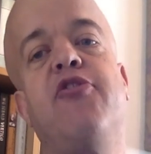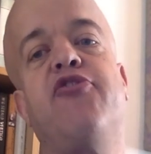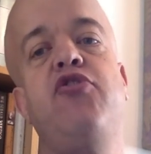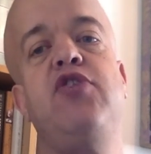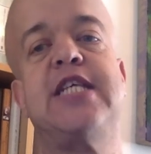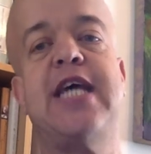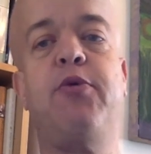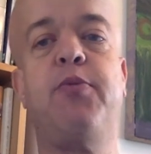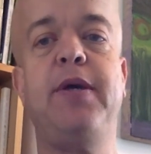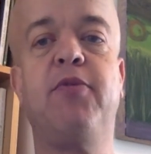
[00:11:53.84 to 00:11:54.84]
through
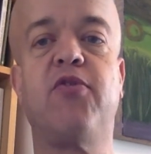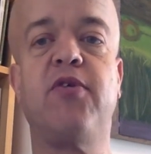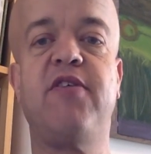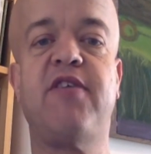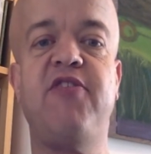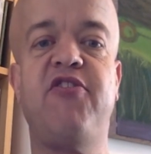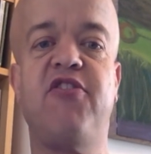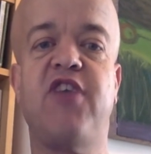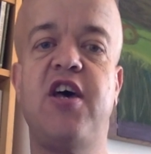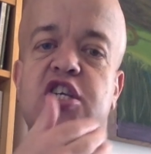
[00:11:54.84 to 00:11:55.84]
disabled people's
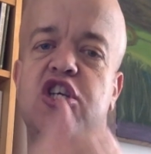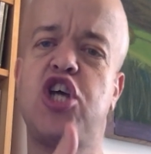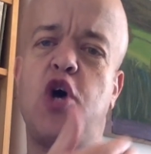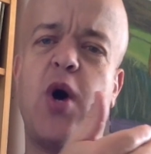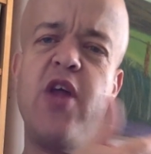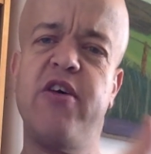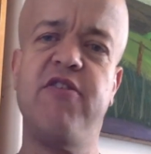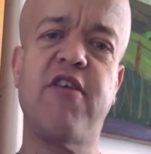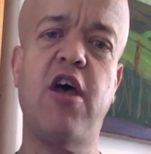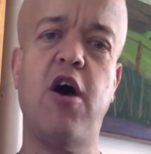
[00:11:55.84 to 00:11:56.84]
organisations to show
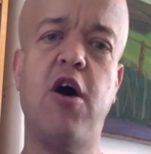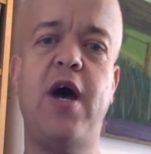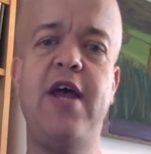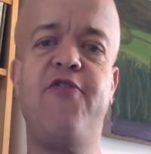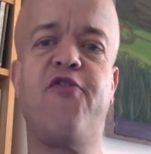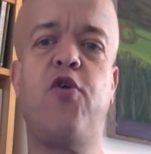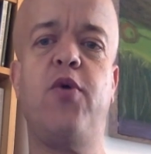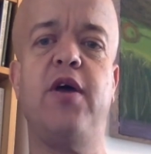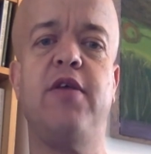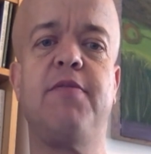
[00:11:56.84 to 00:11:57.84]
others a way
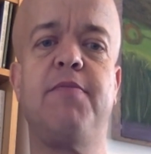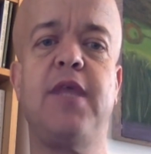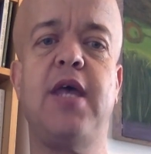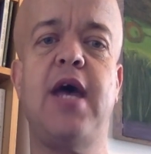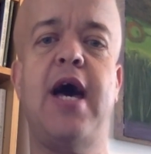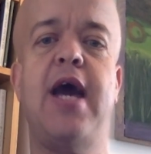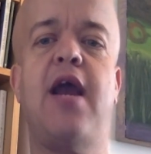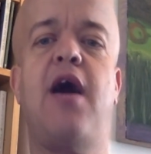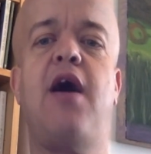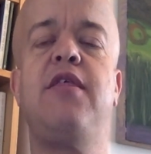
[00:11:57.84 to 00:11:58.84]
forward. And
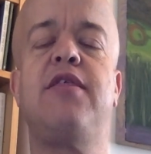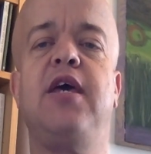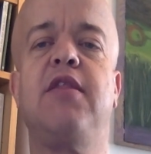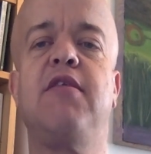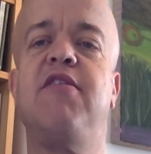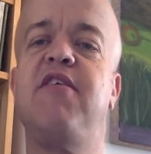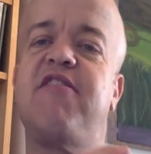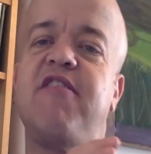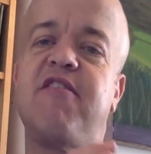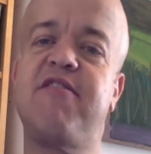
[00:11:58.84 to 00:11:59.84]
I think that the
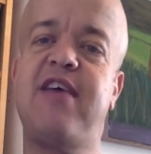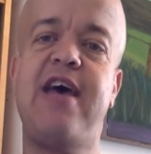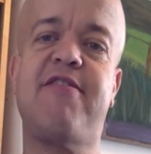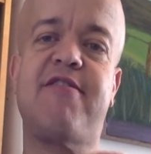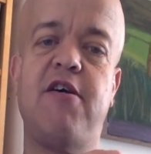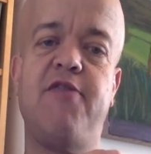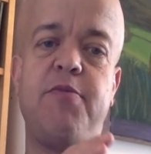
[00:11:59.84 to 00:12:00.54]
success of